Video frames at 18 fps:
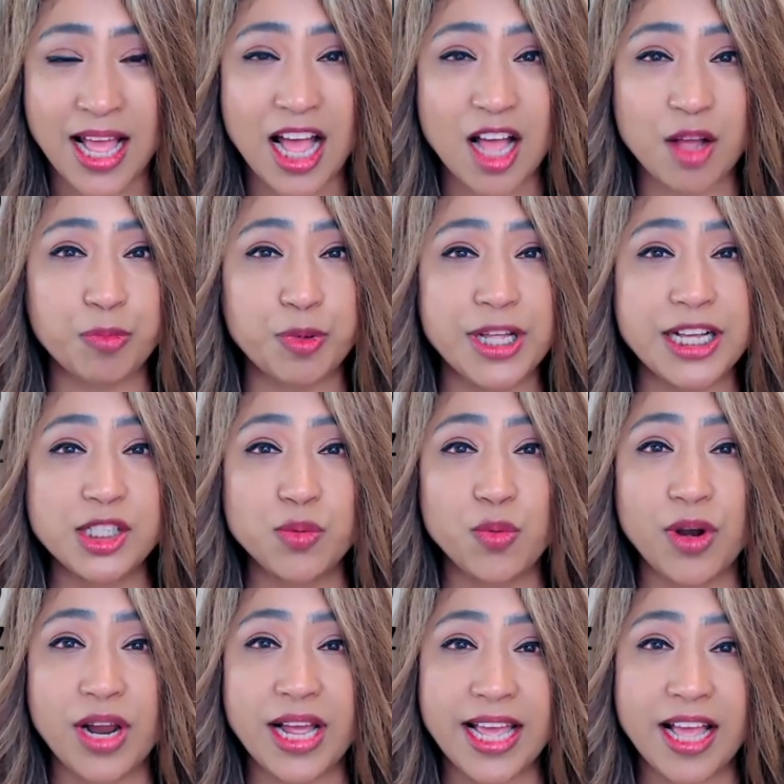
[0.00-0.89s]
a place
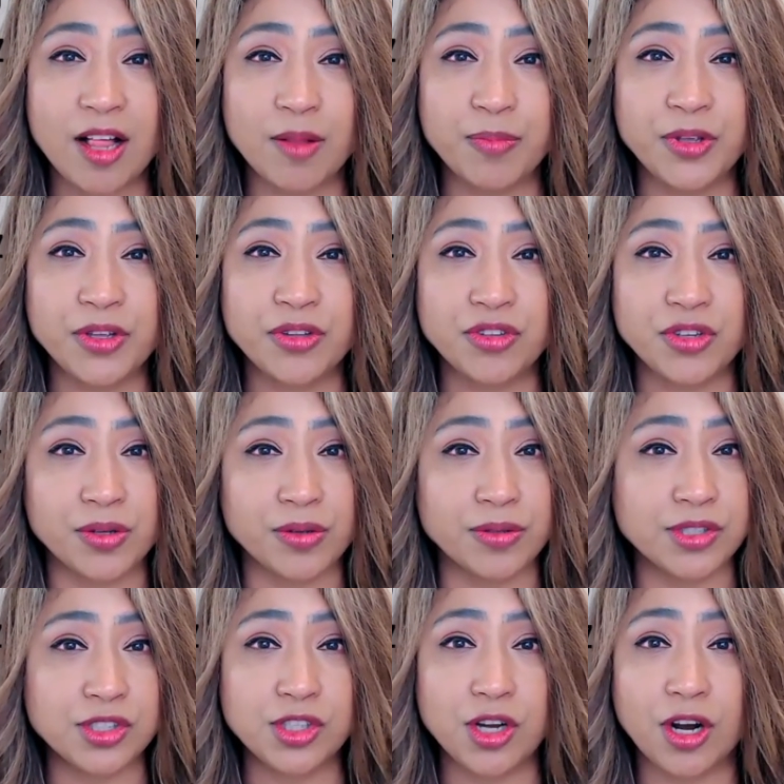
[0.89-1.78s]
where I help you to
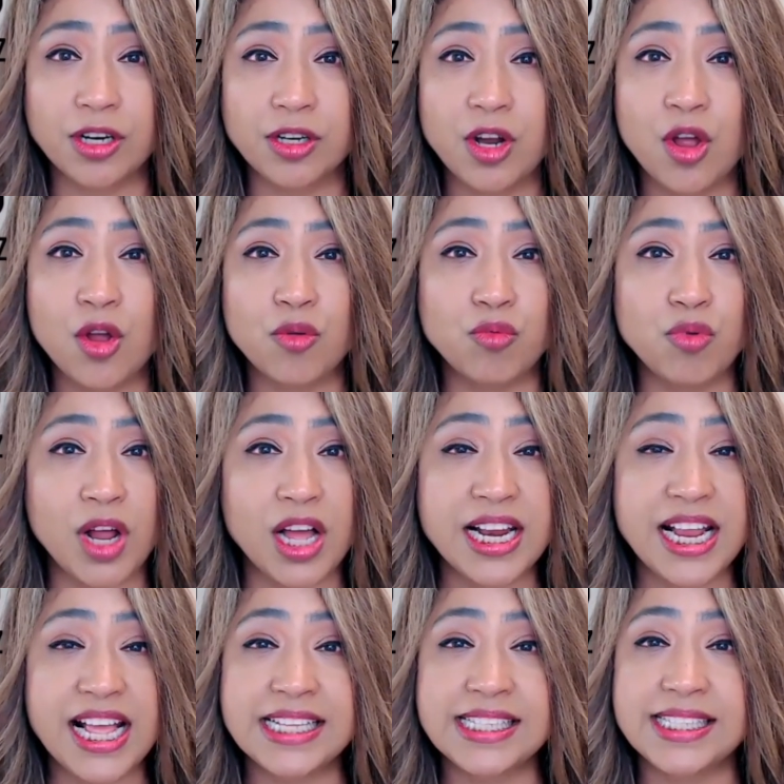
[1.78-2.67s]
start,
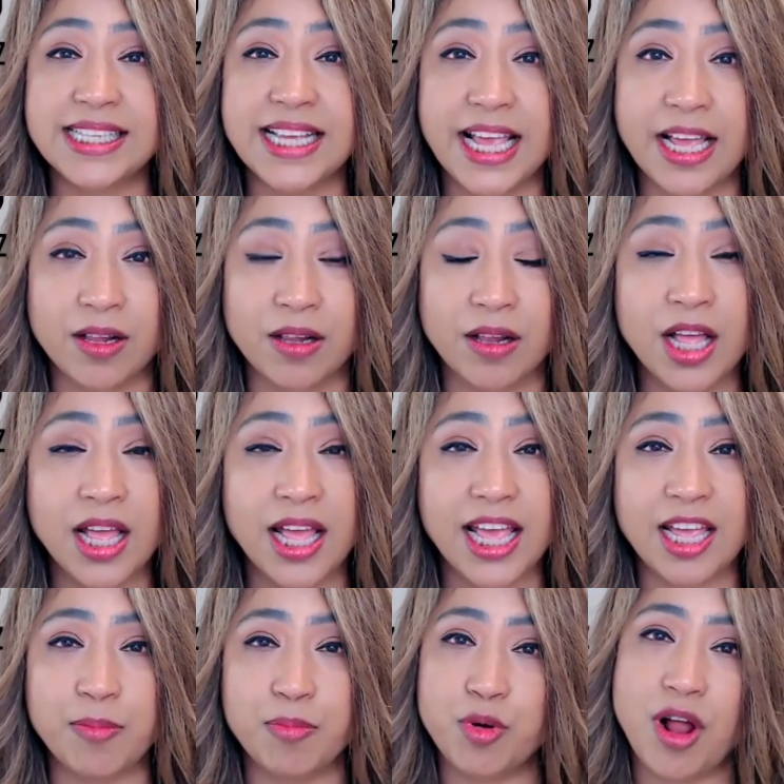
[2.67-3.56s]
run, and scale
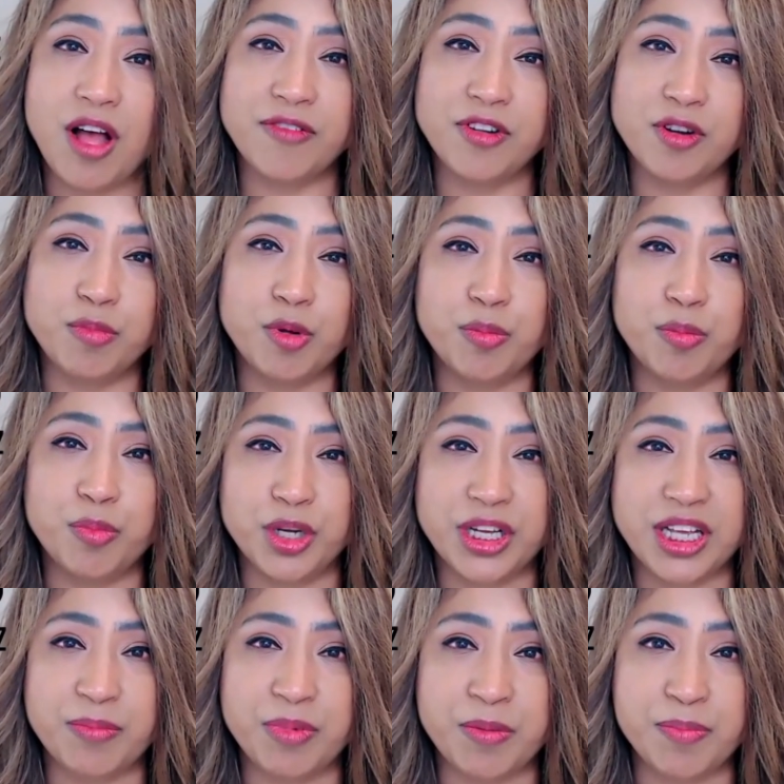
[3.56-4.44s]
a profitable
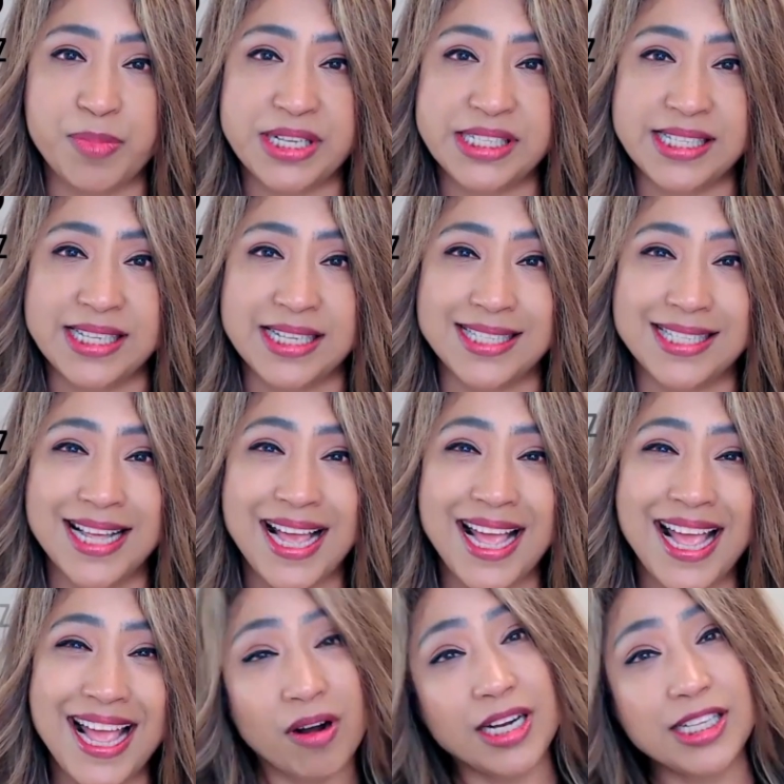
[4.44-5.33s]
bookkeeping business.
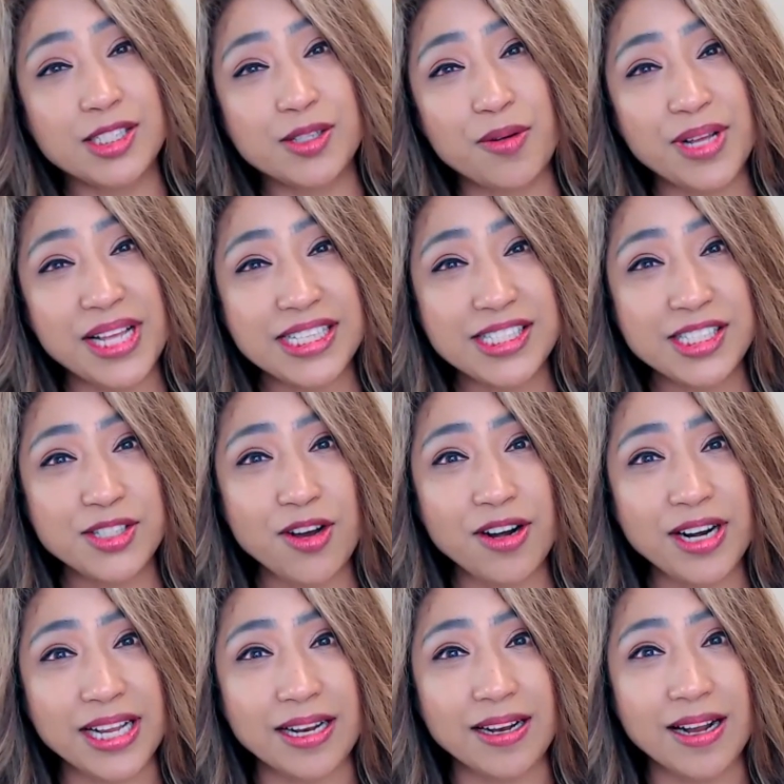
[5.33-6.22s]
Let's go get
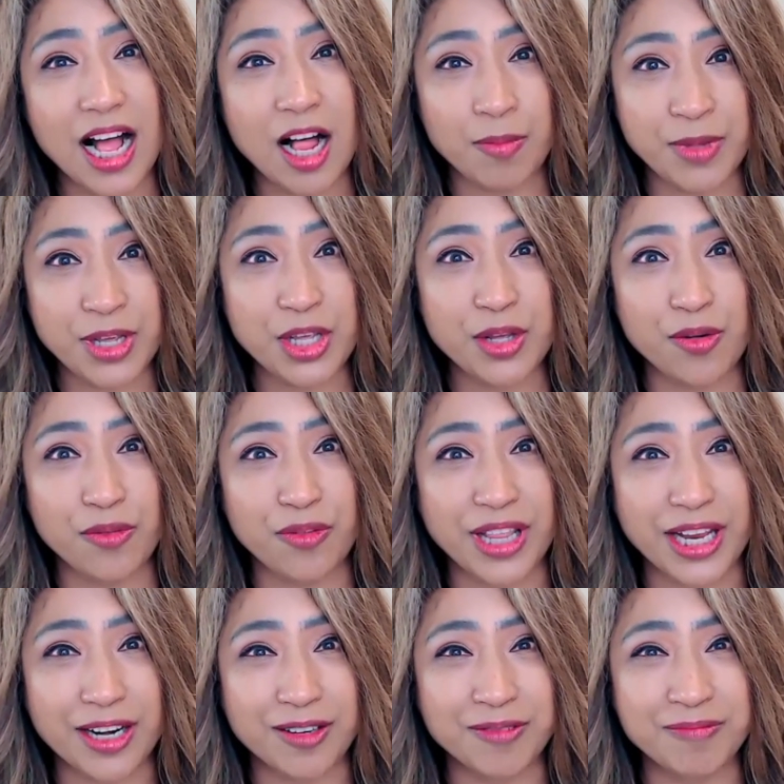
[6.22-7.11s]
started. I'll meet you over there.